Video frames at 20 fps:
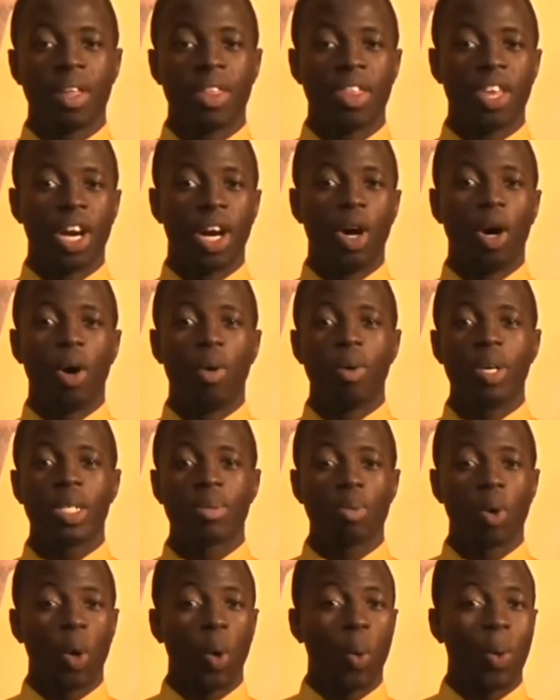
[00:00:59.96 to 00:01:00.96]
There are always
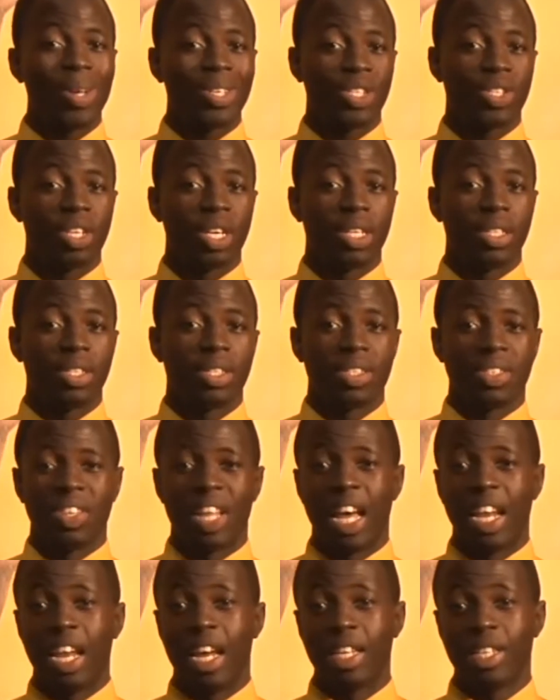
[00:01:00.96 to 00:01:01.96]
more questions
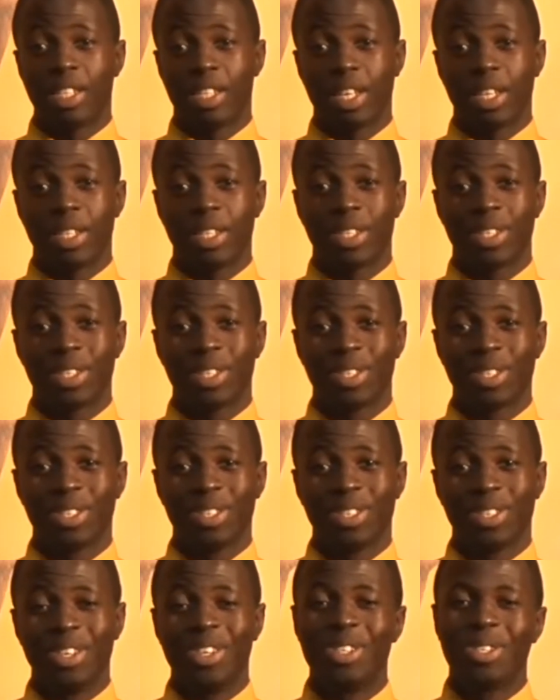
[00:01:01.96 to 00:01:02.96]
than answers. So
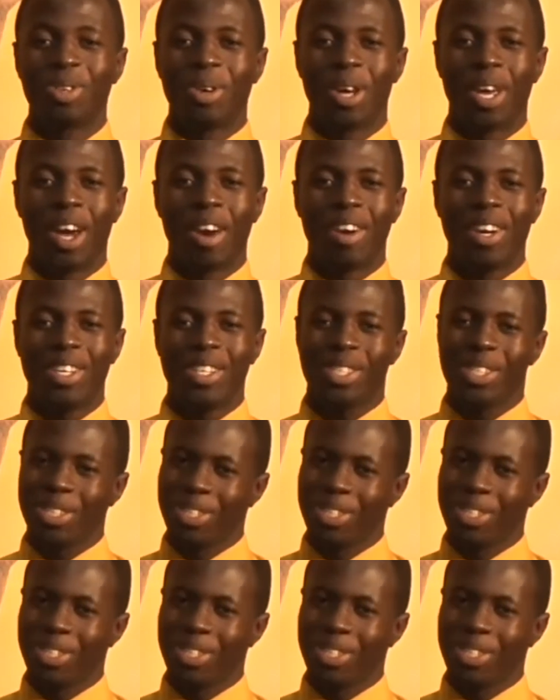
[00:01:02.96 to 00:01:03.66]
here is